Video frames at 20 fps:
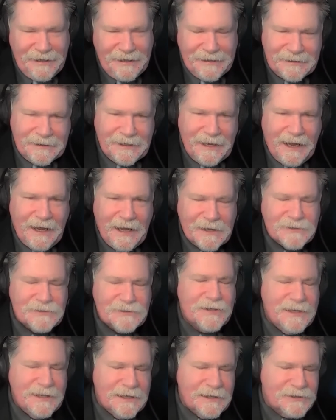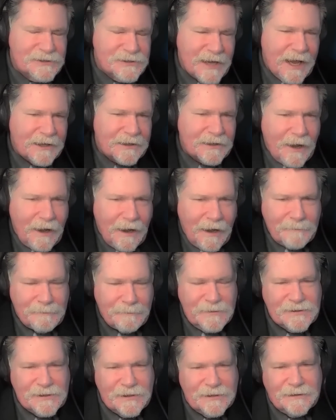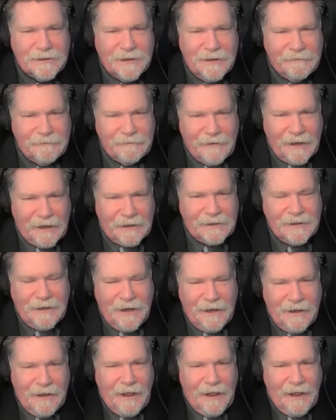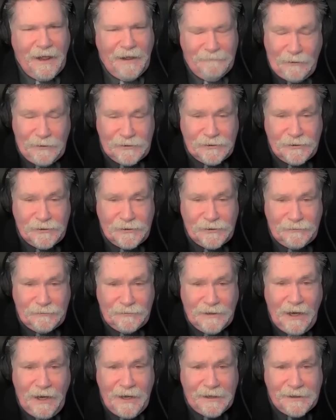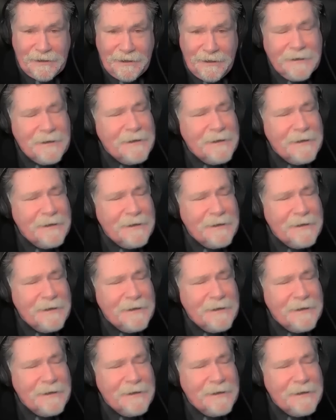and it has the exact opposite effect of what you'd like.